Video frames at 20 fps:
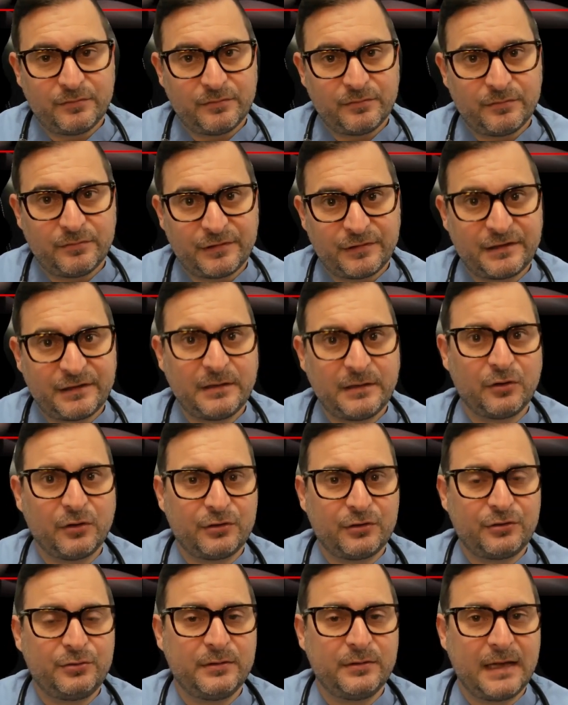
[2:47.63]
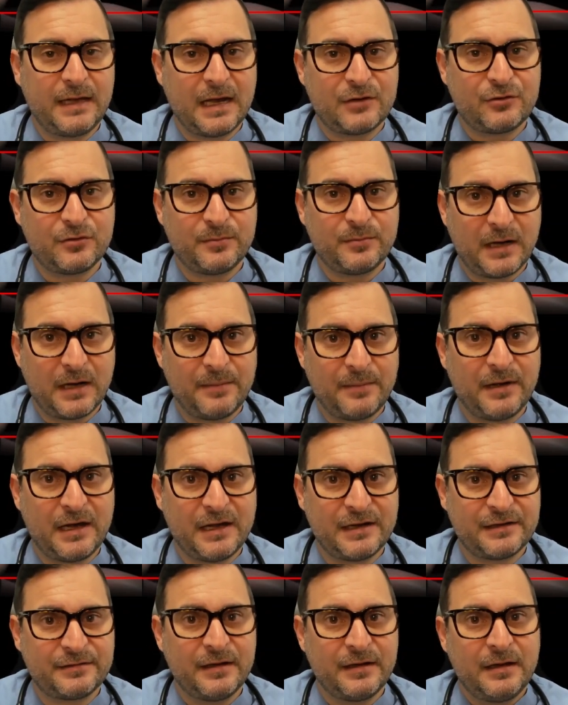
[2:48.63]
similar to a gastric
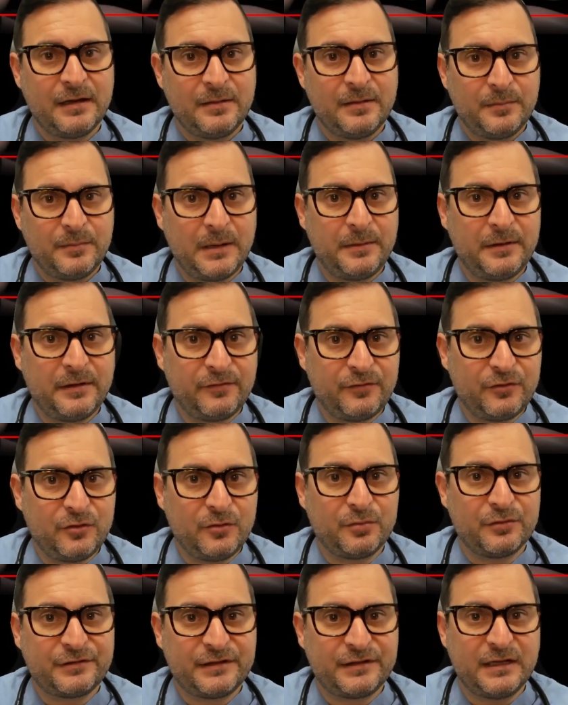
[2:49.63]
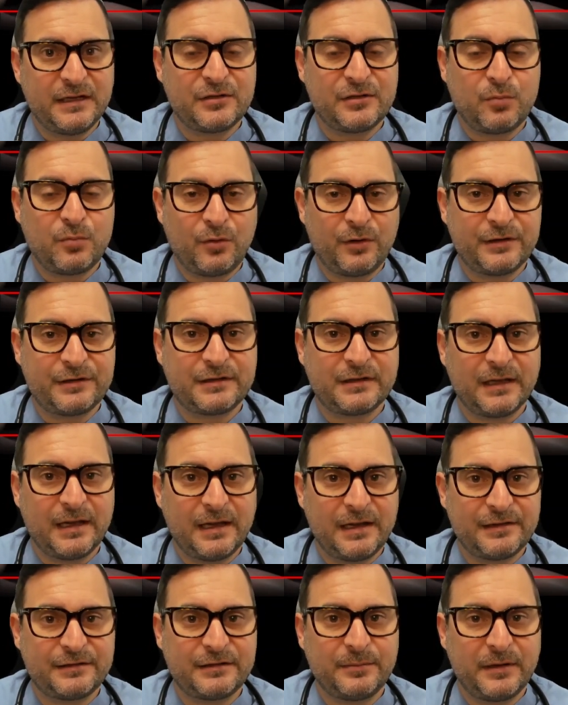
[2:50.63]
bypass, maybe a few percentage points
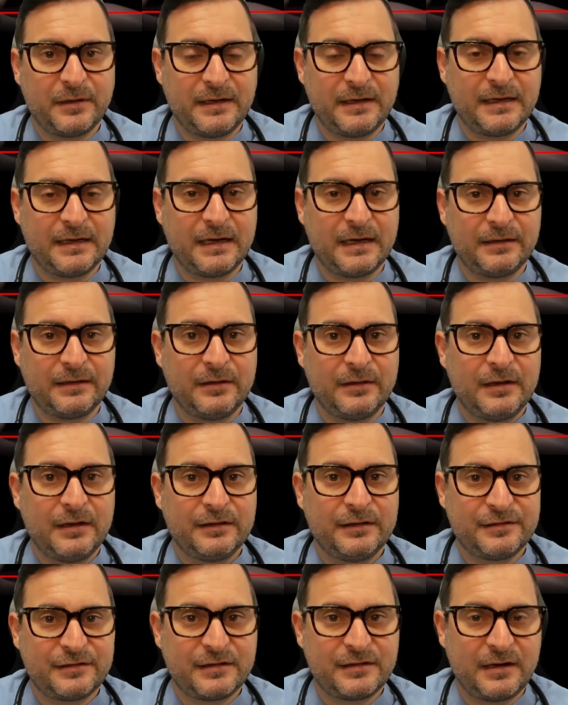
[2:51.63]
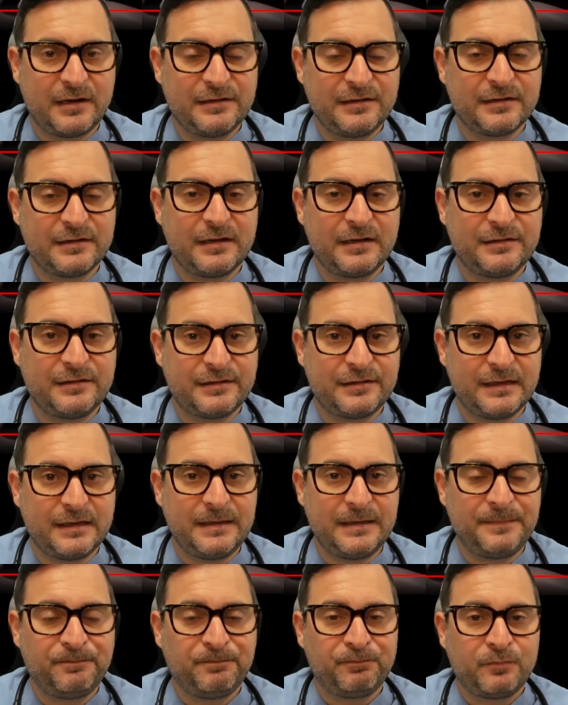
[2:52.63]
less depending on the studies that you see,
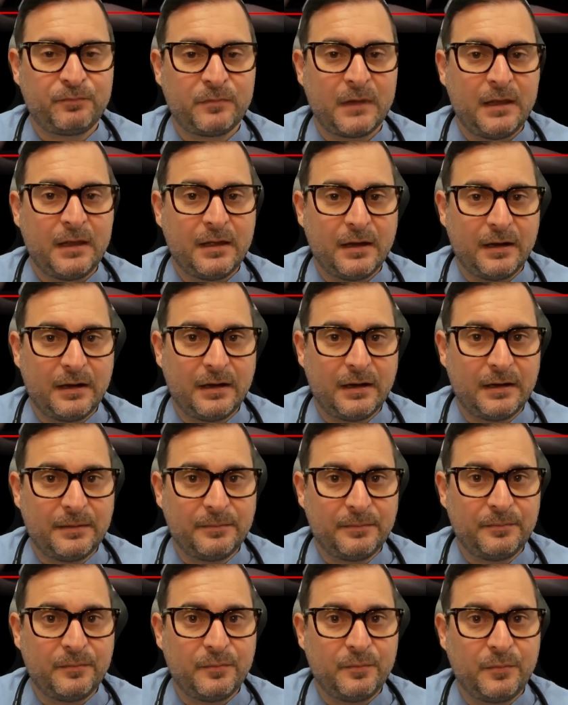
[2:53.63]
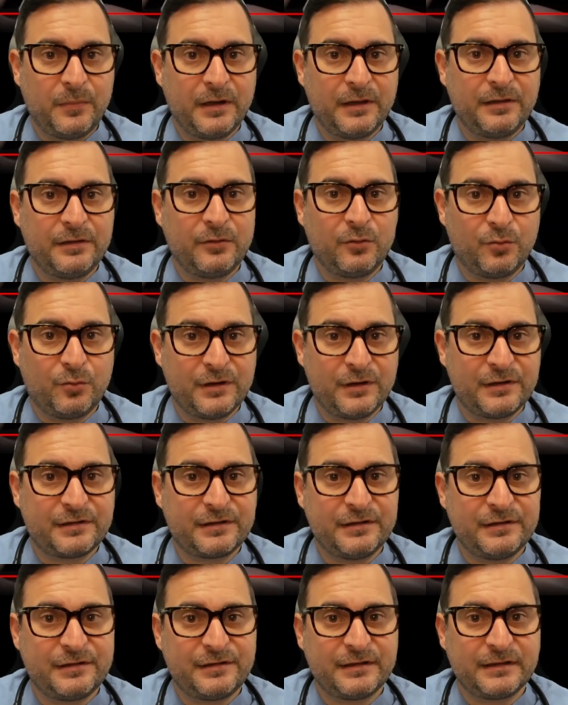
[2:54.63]
but the risk
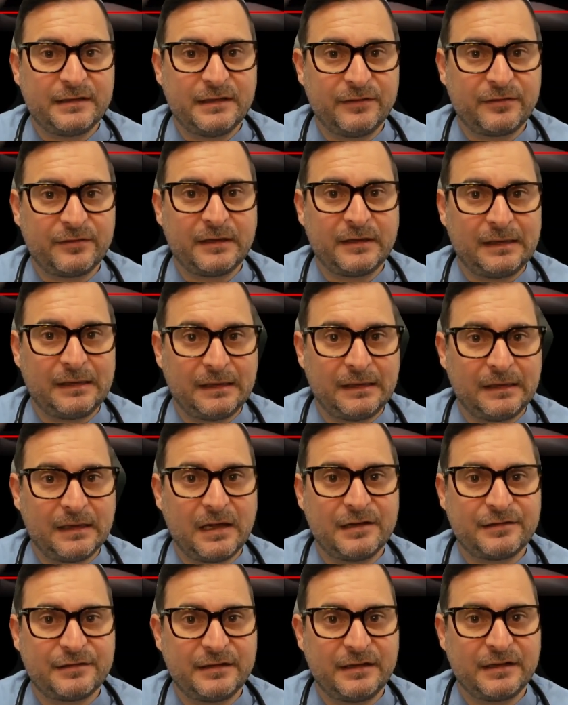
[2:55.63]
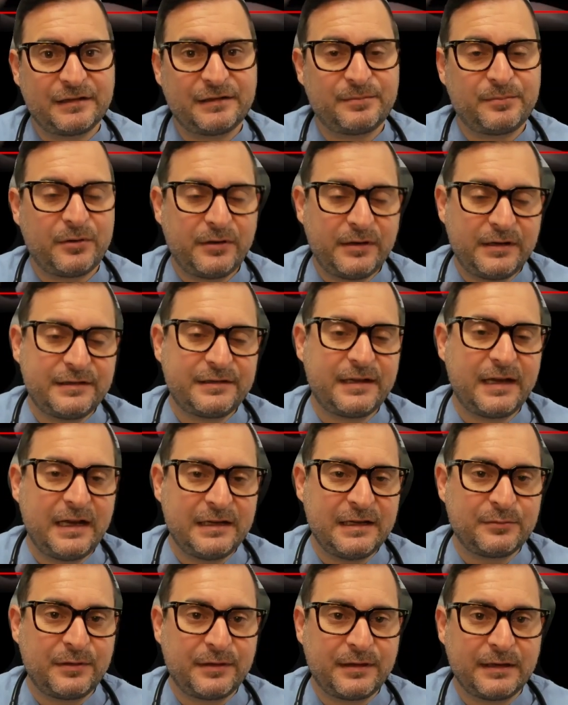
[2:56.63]
is significantly less. In experienced
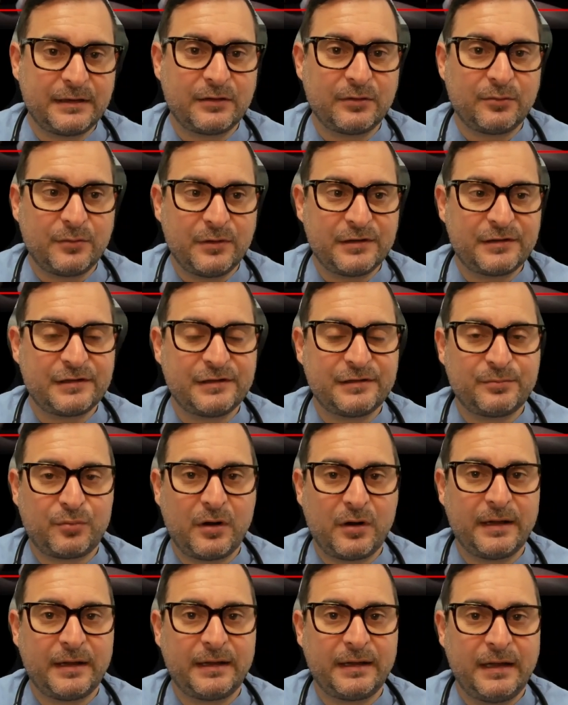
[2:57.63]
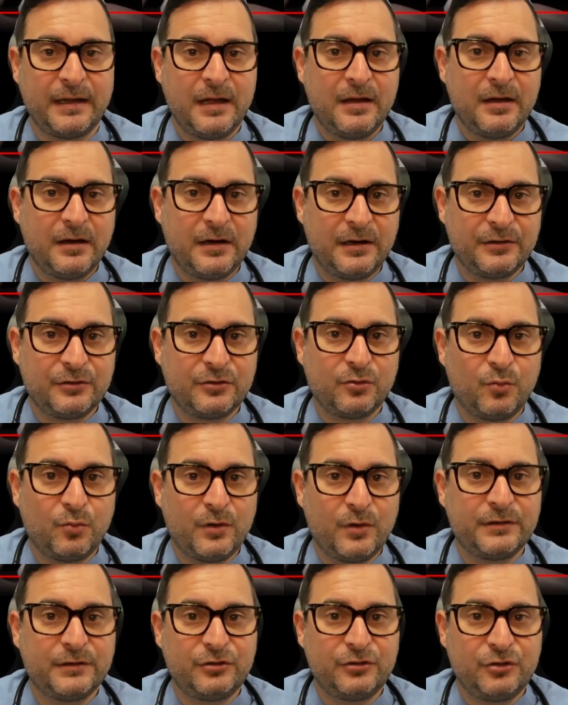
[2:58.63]
hands, we think the risk is probably under 1
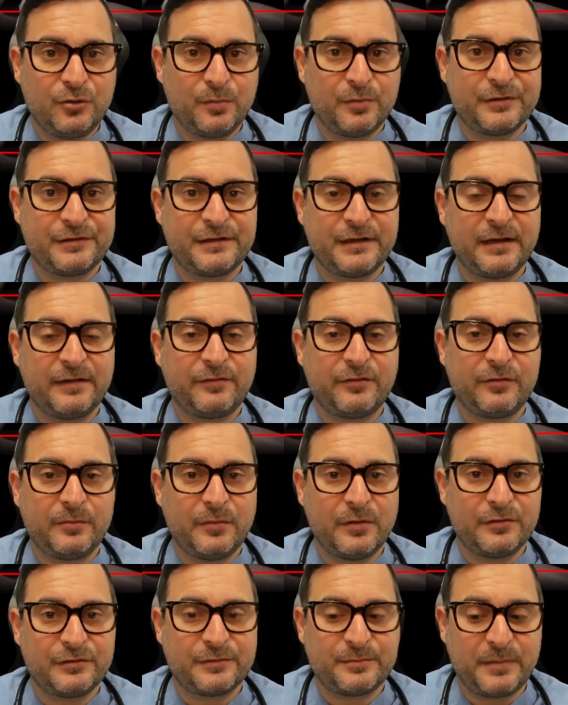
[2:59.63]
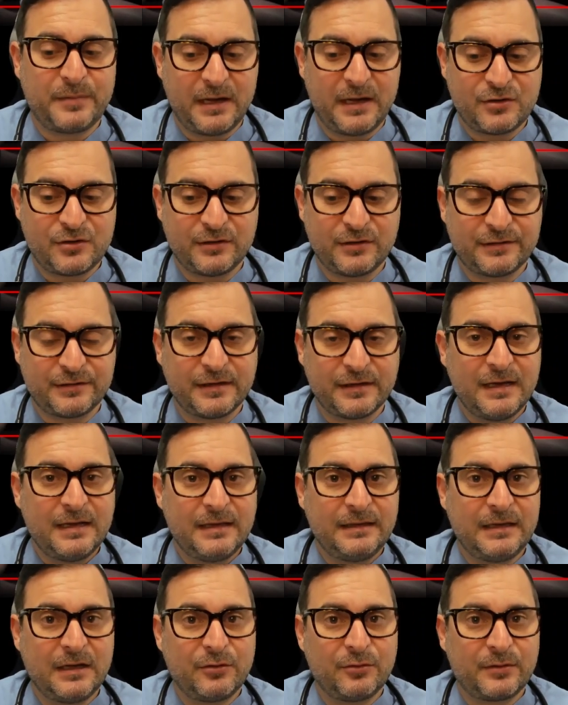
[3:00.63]
to 2% for most patients.
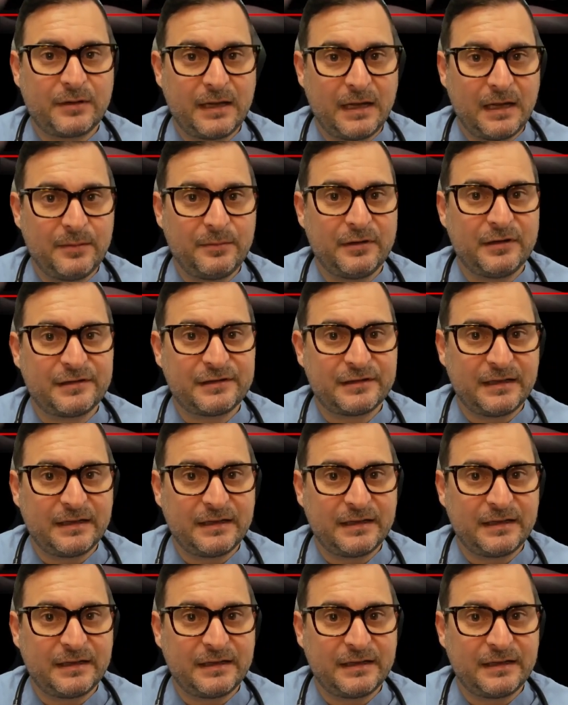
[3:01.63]
Now there can be a slight